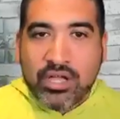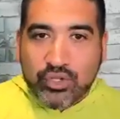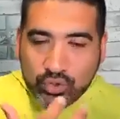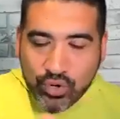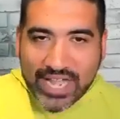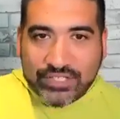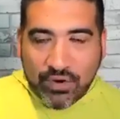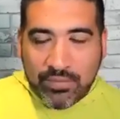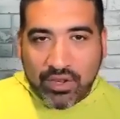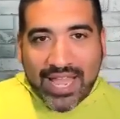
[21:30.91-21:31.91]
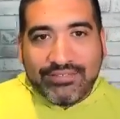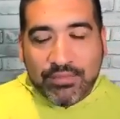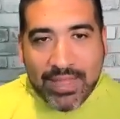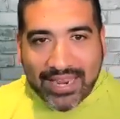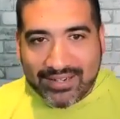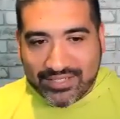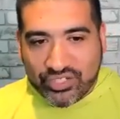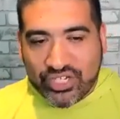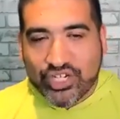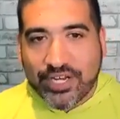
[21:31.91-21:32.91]
to transform their lives and make a
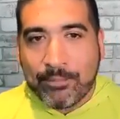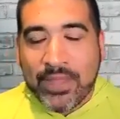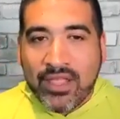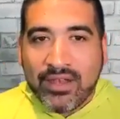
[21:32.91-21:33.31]
decision.